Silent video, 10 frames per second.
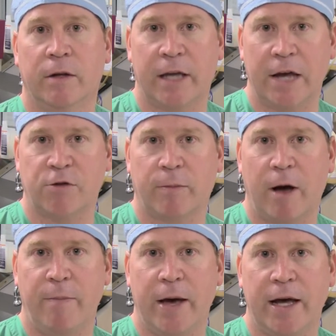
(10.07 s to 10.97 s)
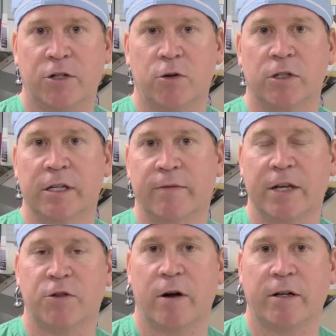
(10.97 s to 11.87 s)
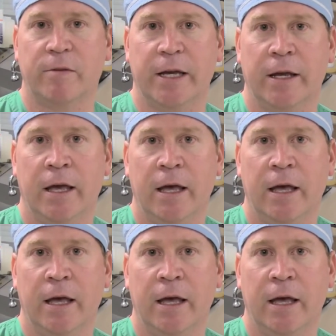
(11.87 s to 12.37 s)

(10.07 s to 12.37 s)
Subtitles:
gastric bypass, or sleeve gastrectomy.